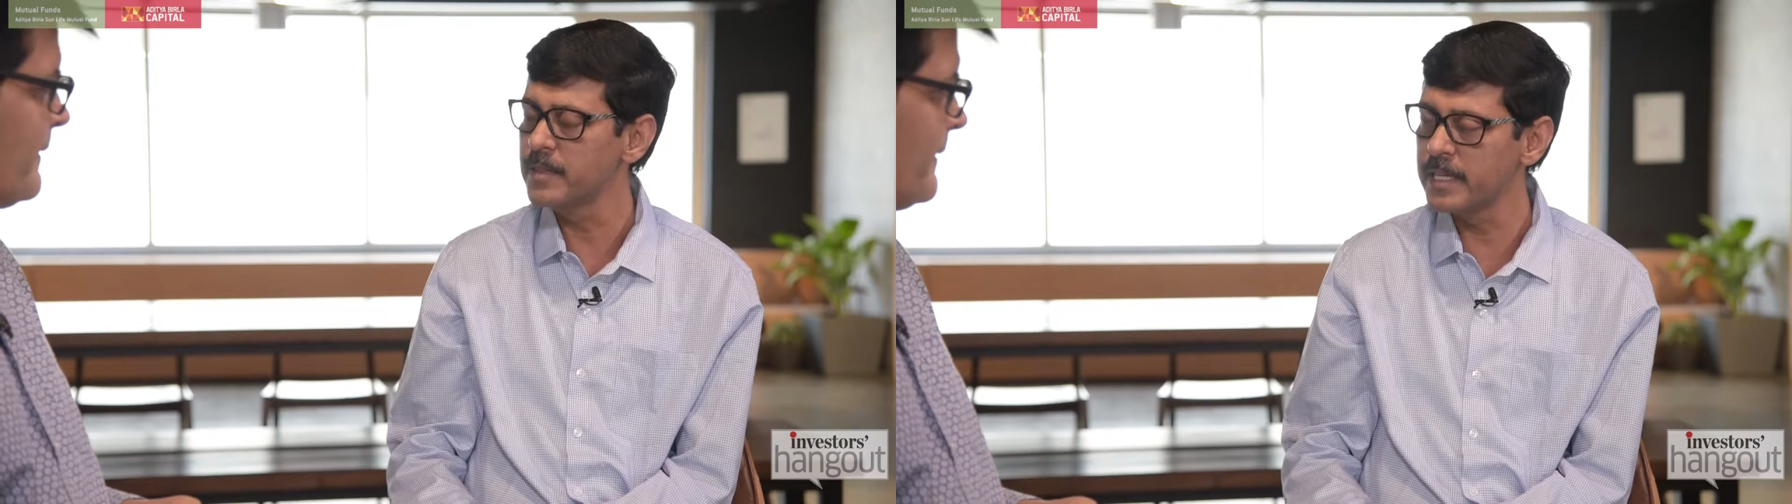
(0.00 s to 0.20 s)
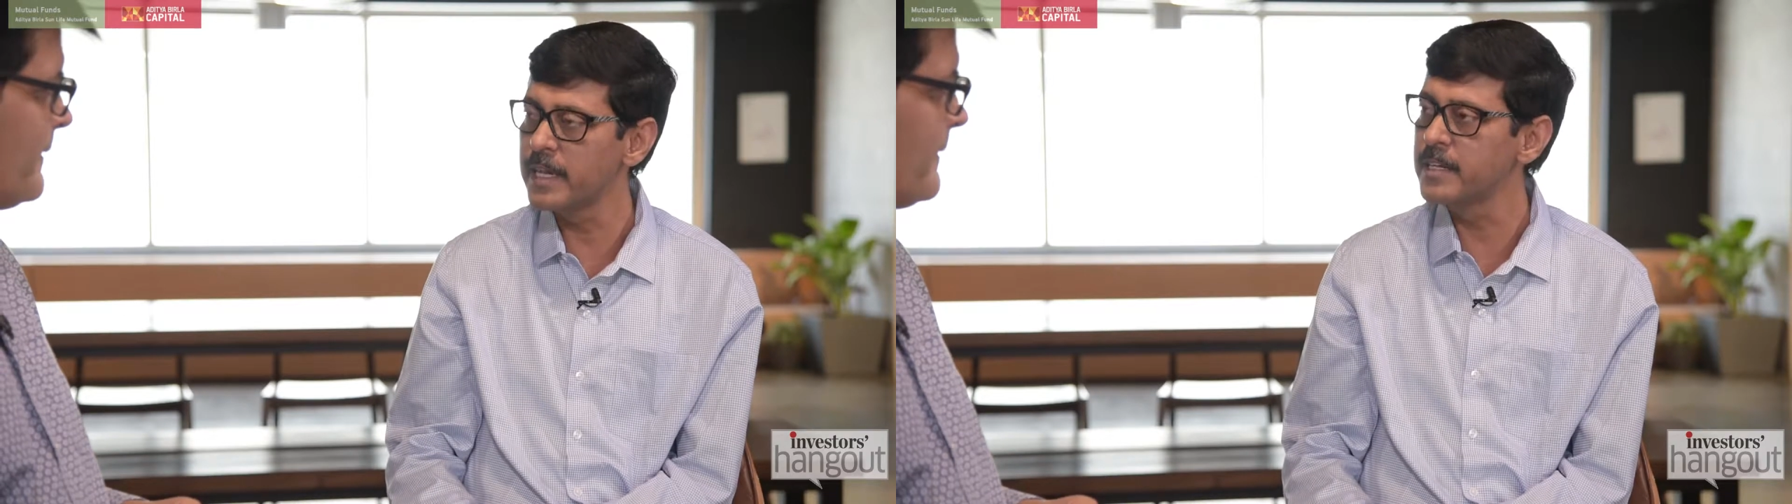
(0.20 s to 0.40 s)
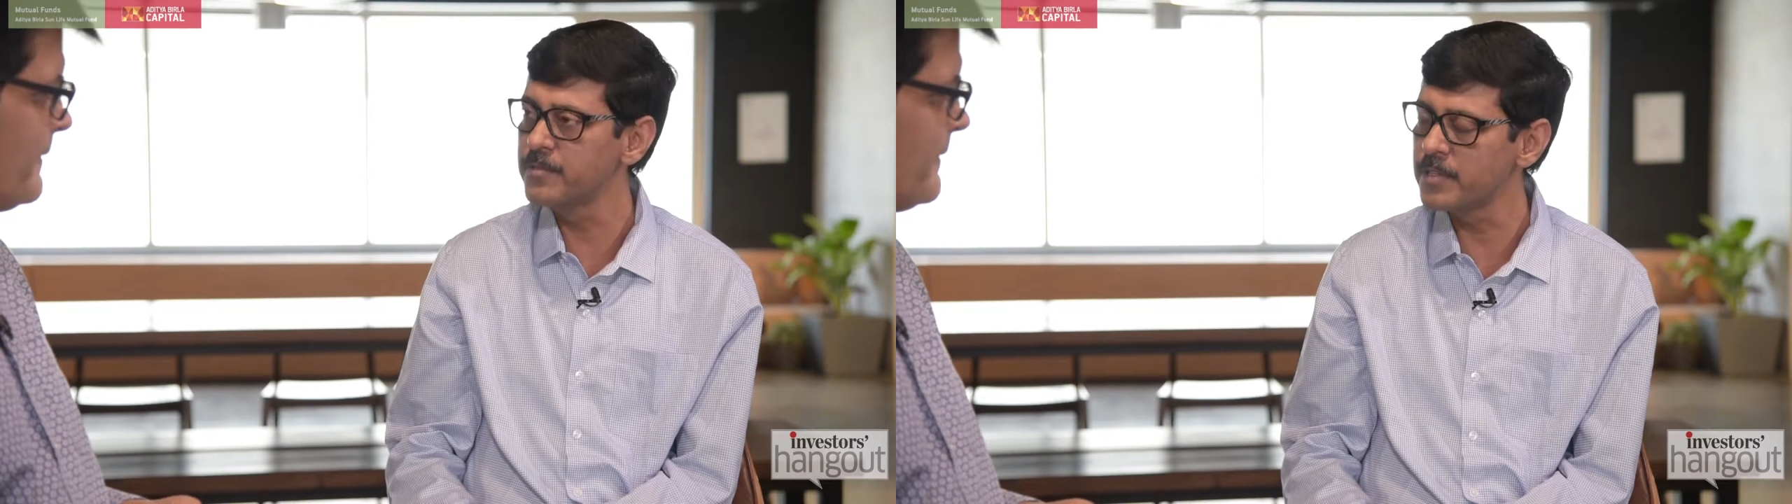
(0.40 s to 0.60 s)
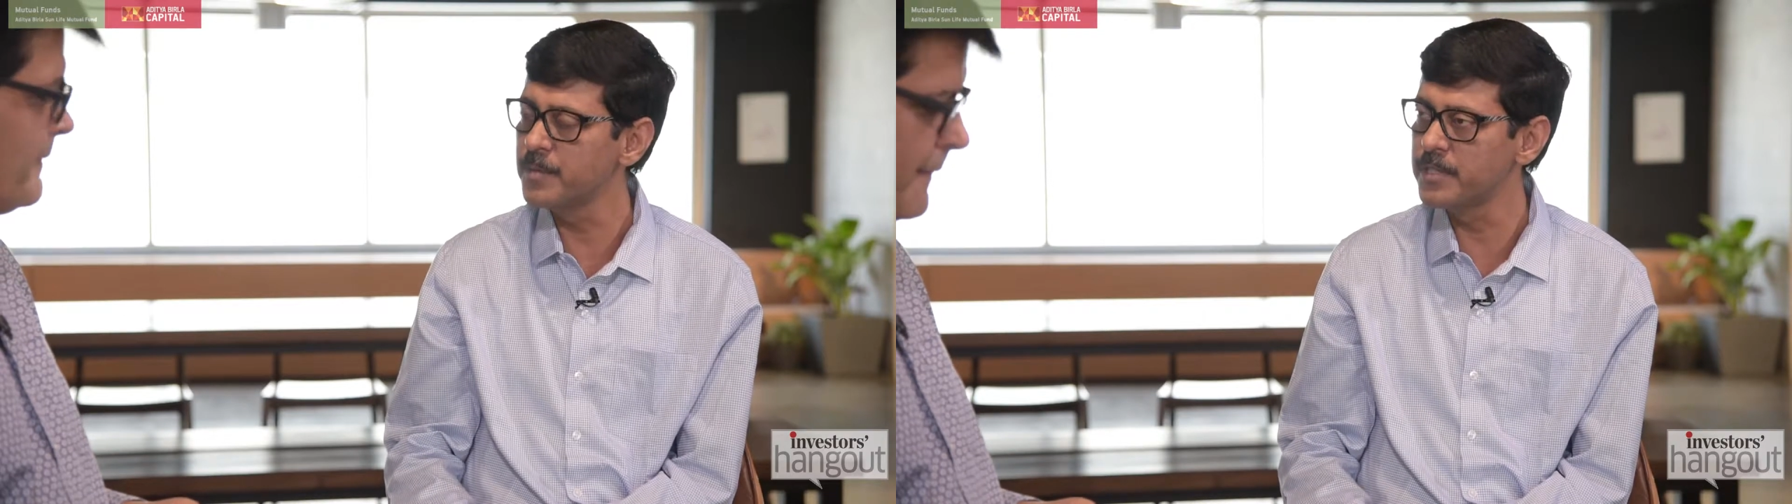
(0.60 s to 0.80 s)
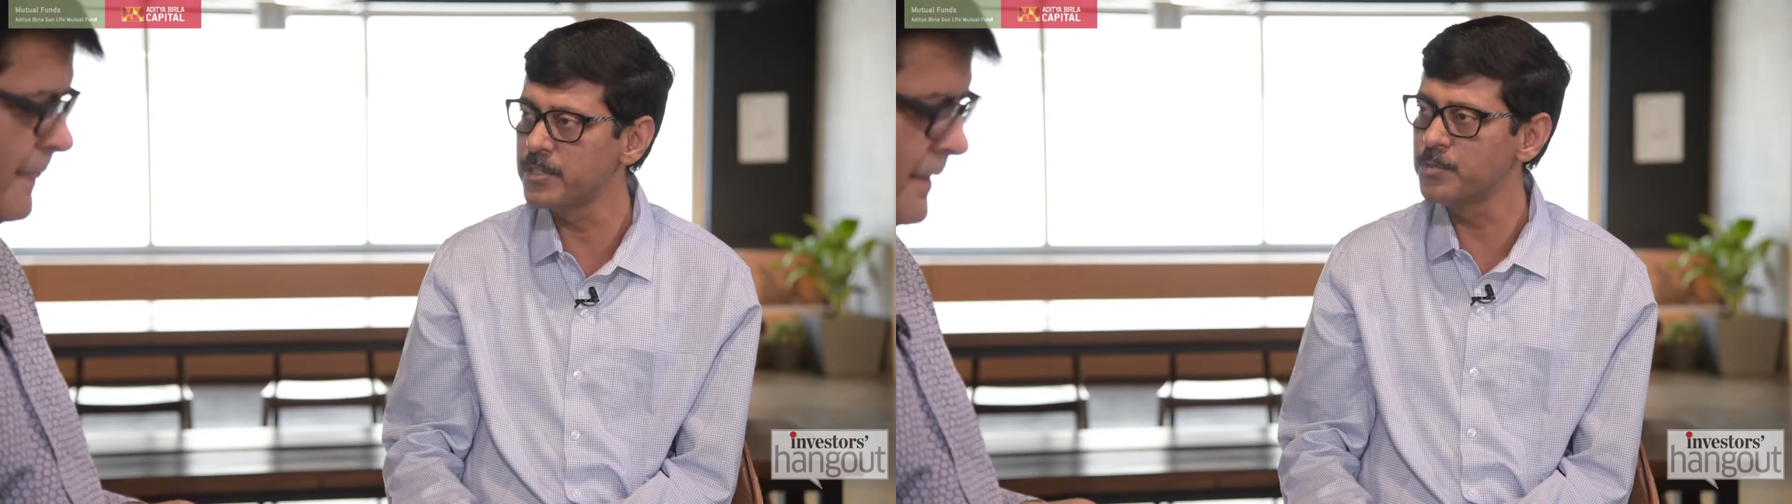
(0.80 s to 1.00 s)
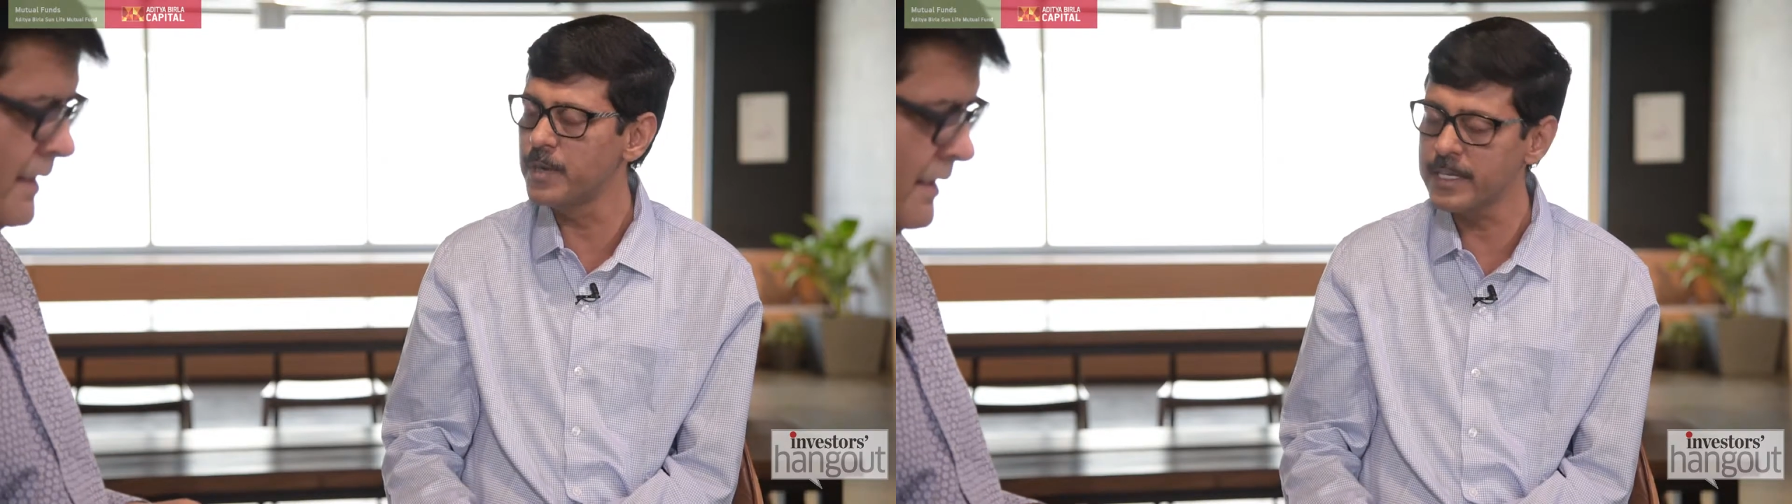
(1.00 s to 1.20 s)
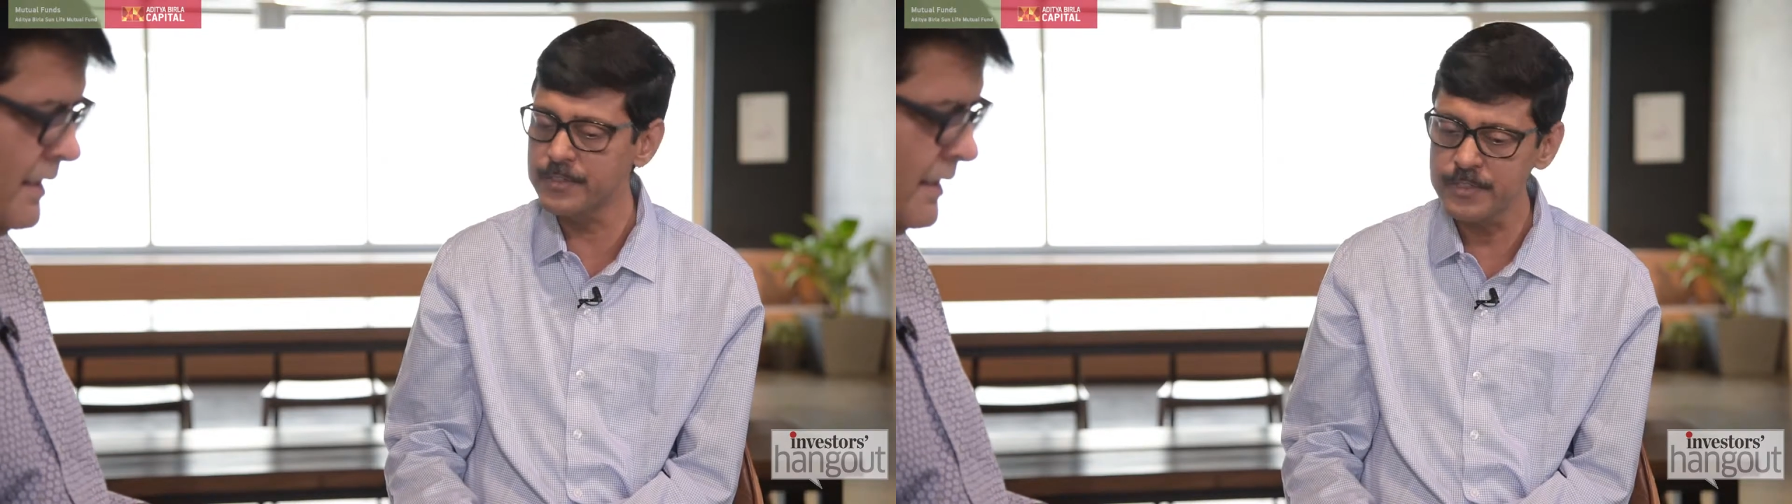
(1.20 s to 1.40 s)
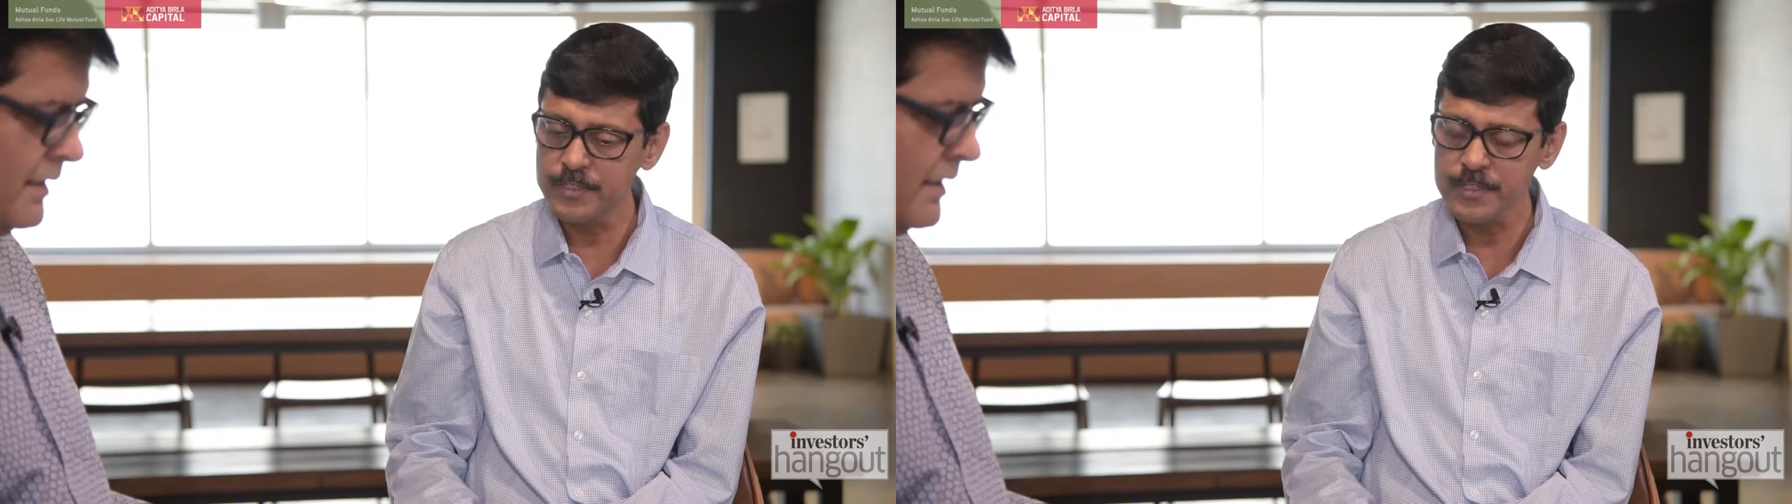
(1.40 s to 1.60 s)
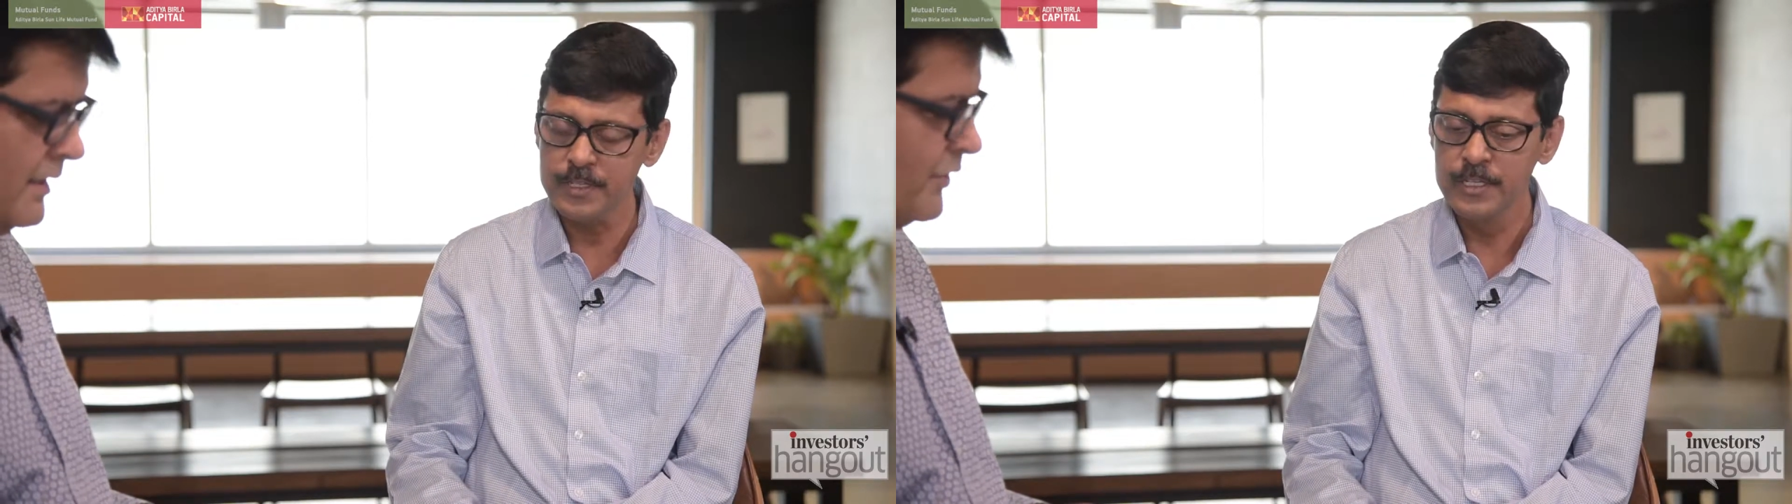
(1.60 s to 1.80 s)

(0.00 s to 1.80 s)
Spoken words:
They are subject to market risk.